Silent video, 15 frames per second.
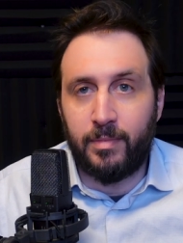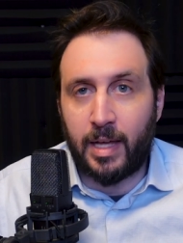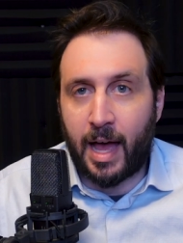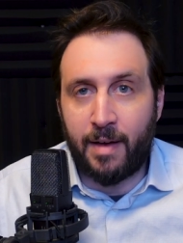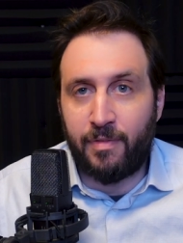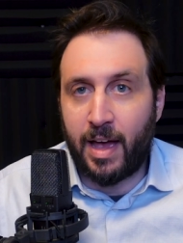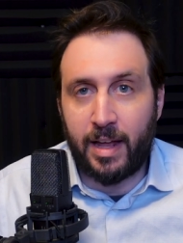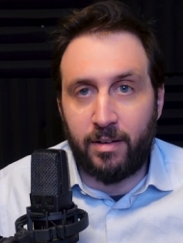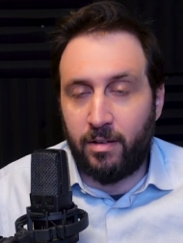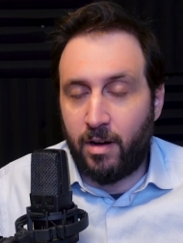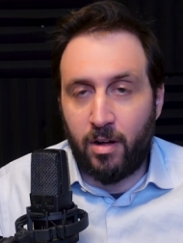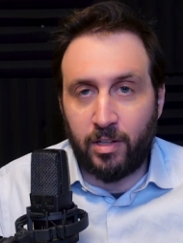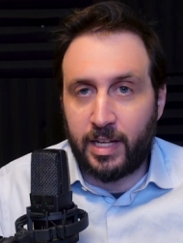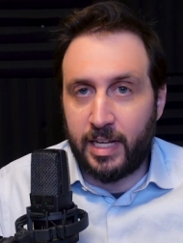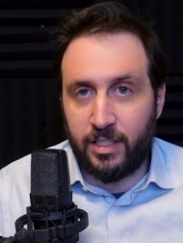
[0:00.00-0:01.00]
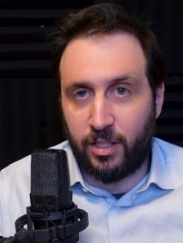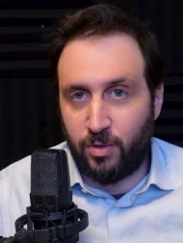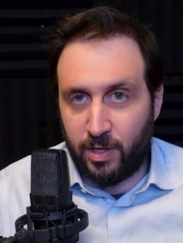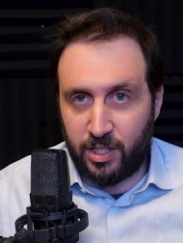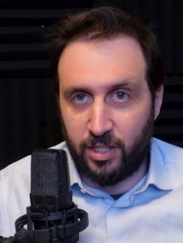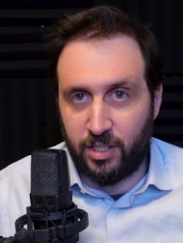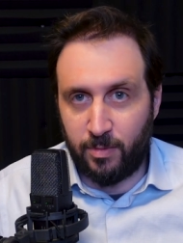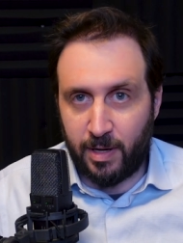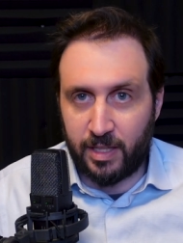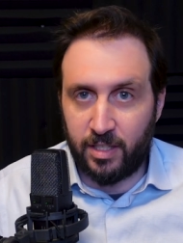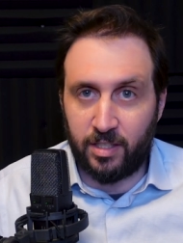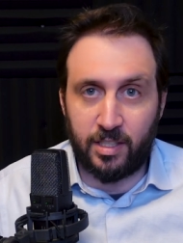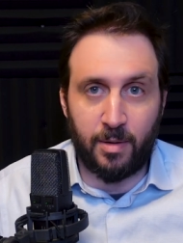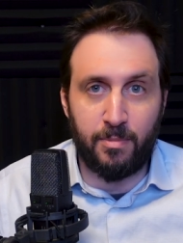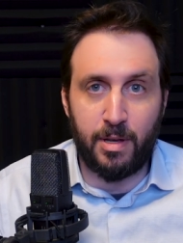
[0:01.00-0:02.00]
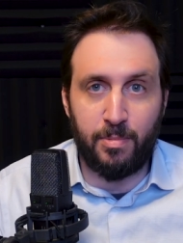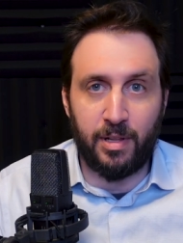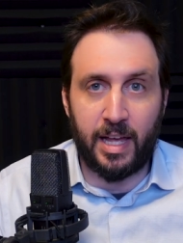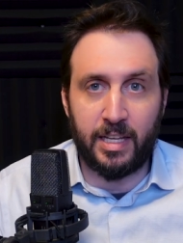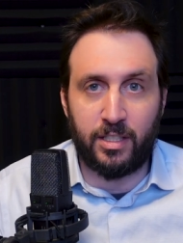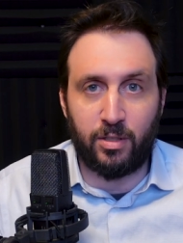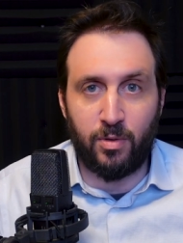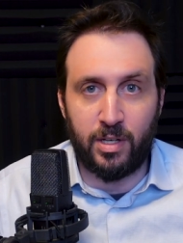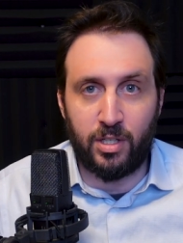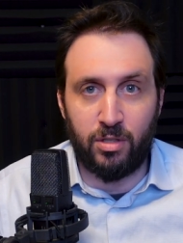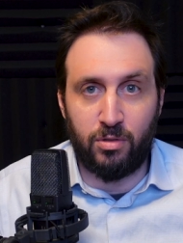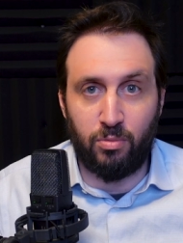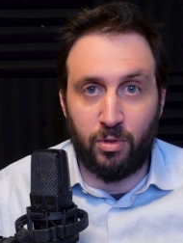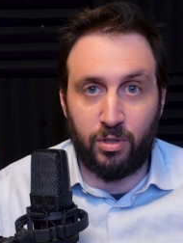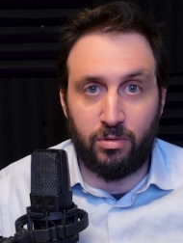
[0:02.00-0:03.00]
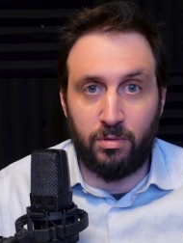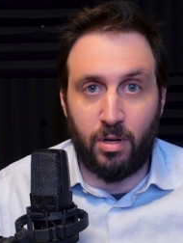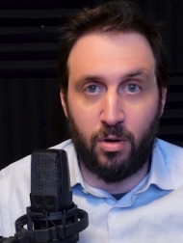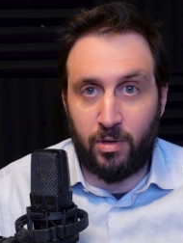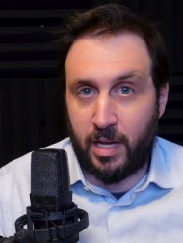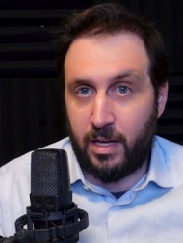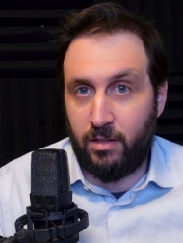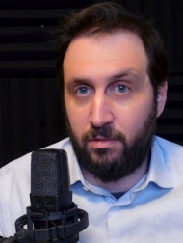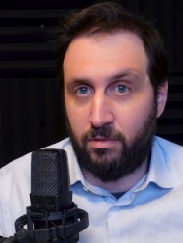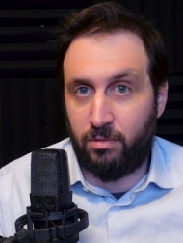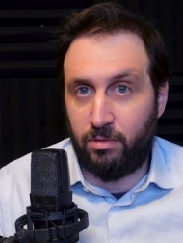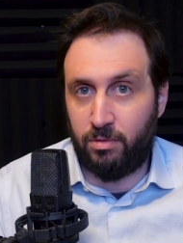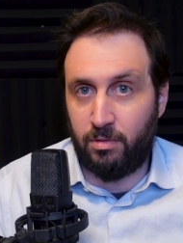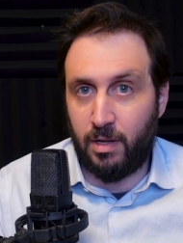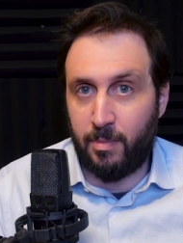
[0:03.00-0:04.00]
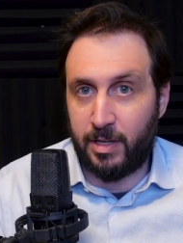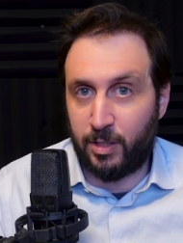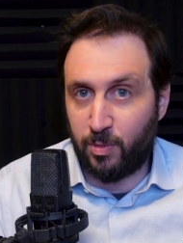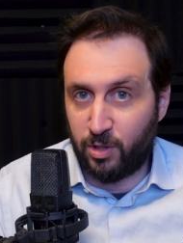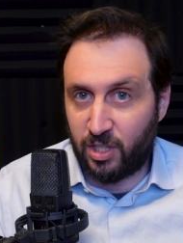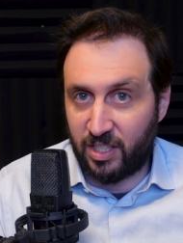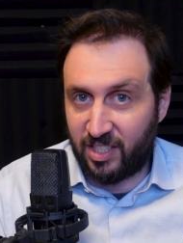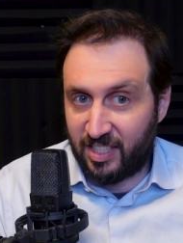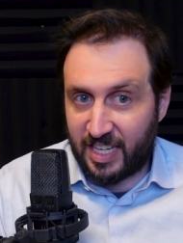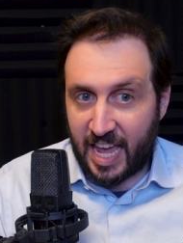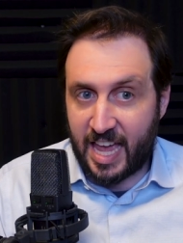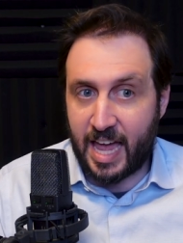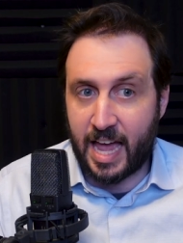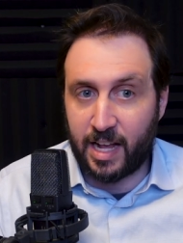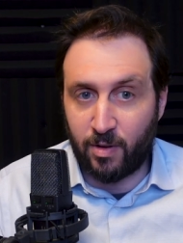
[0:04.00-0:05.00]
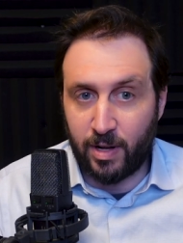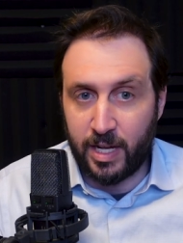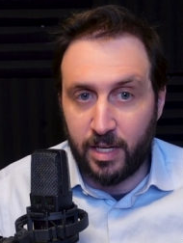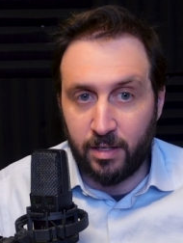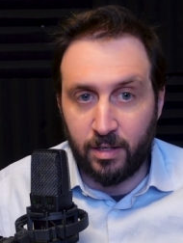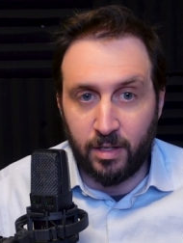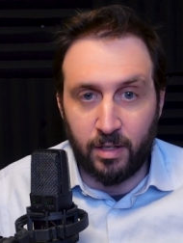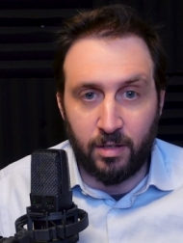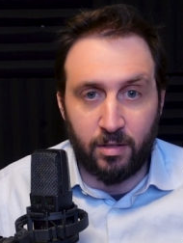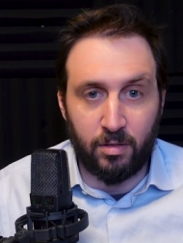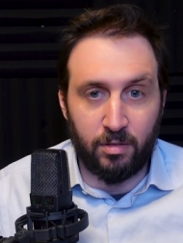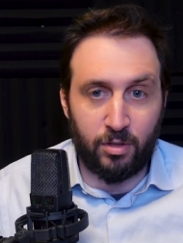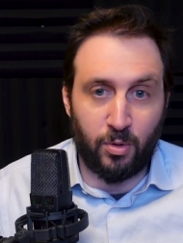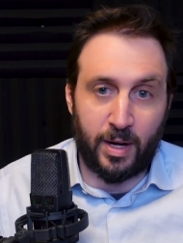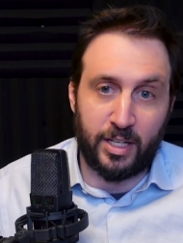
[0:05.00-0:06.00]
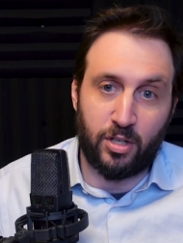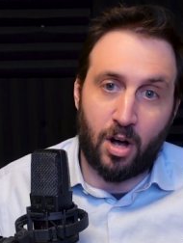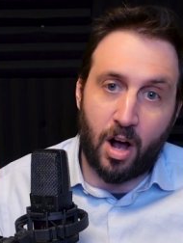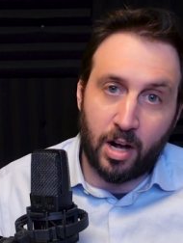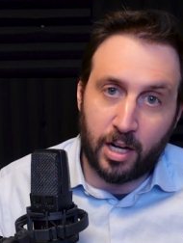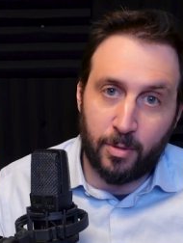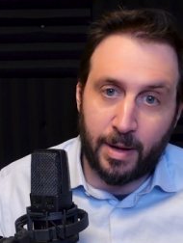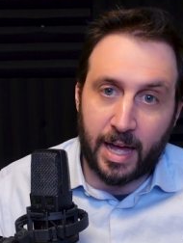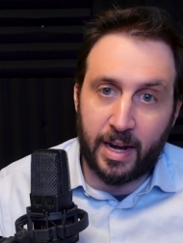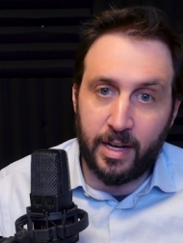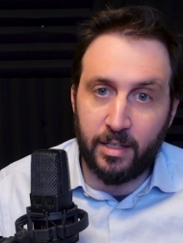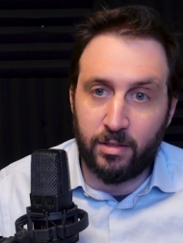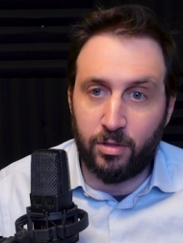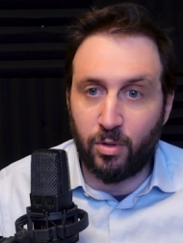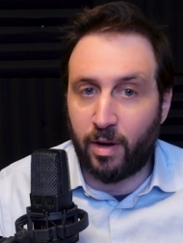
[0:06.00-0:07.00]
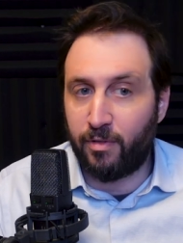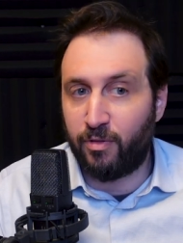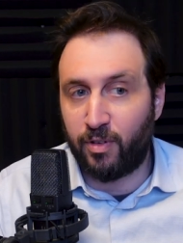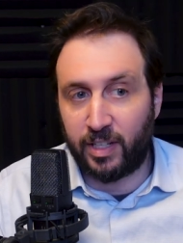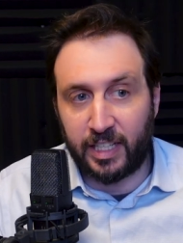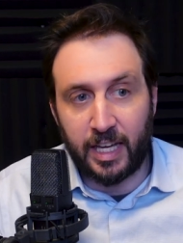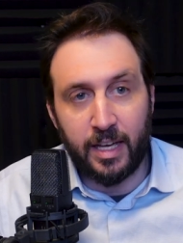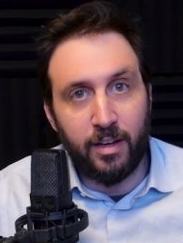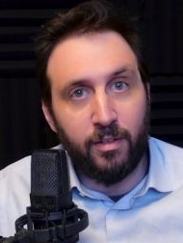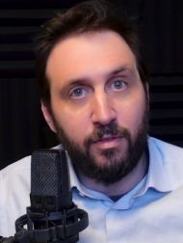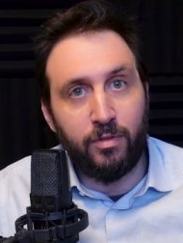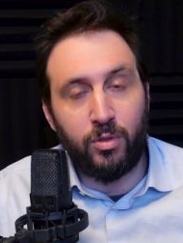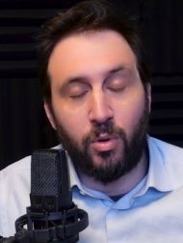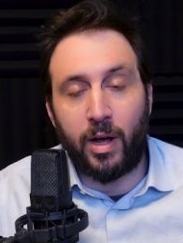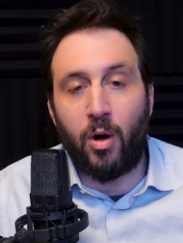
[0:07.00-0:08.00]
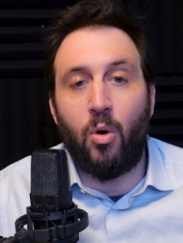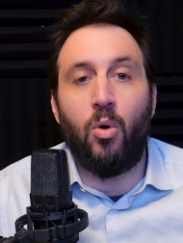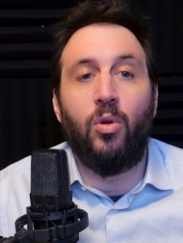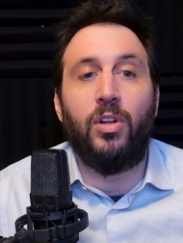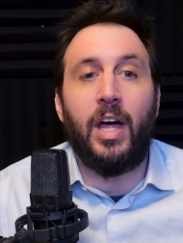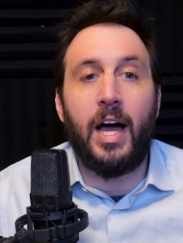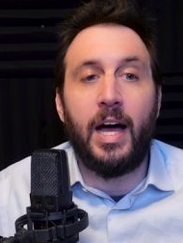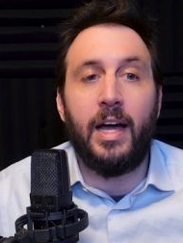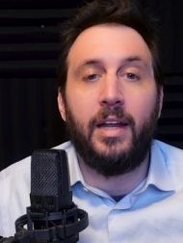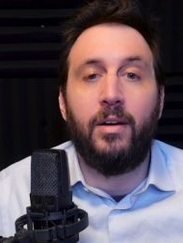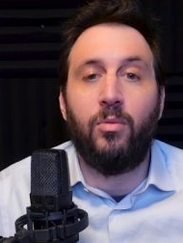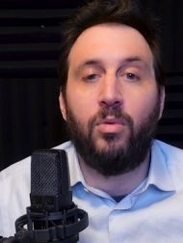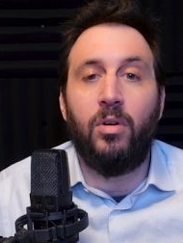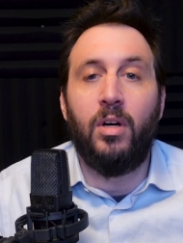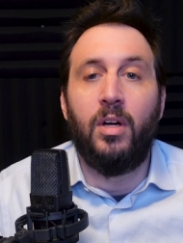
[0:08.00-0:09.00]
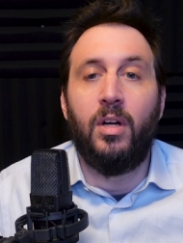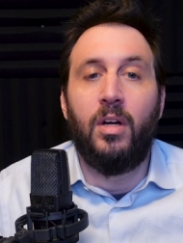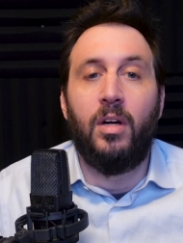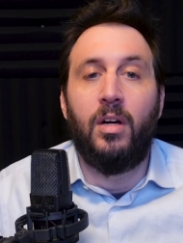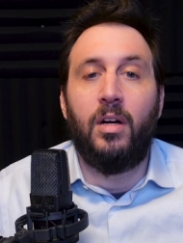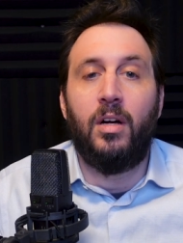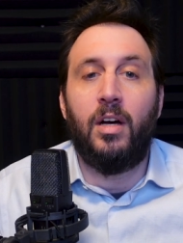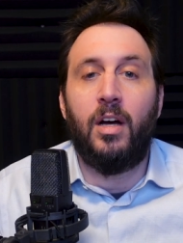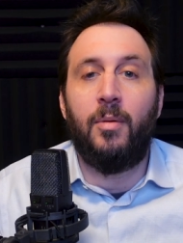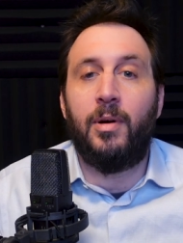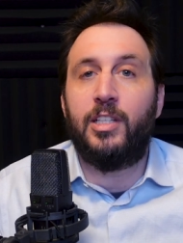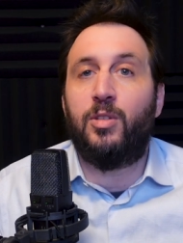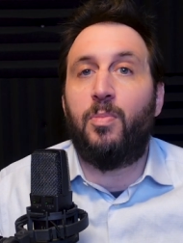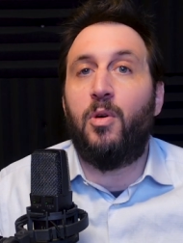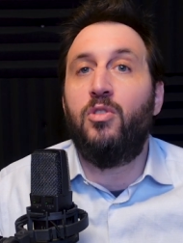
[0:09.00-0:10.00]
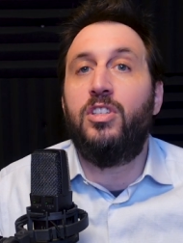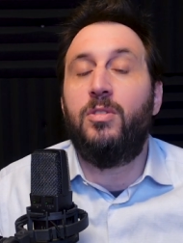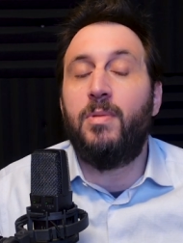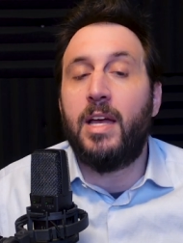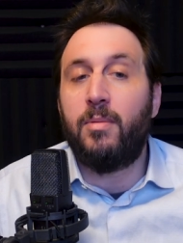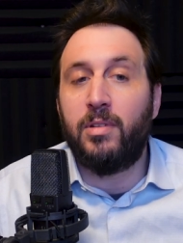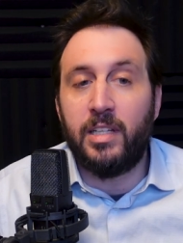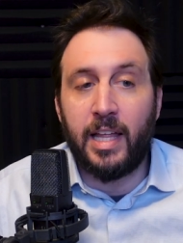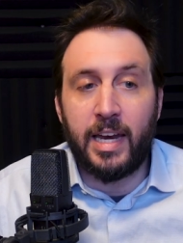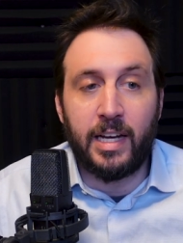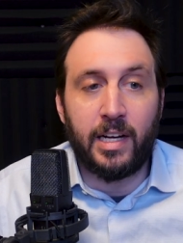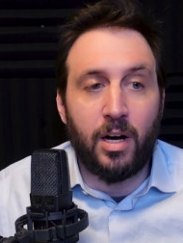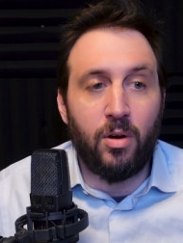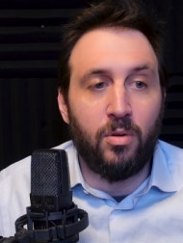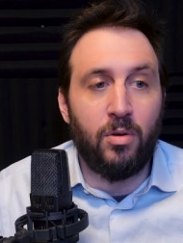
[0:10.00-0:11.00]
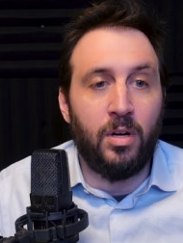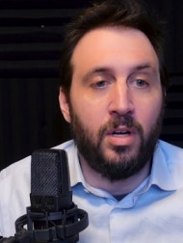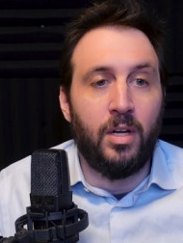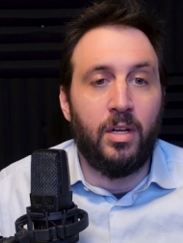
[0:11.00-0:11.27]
I've had all kinds of questions about this. Some people ask the question, well, okay, am I supposed to stay angry? Or do I talk about it? Do I forgive? Do I hold on? Am I supposed to be able to let it go?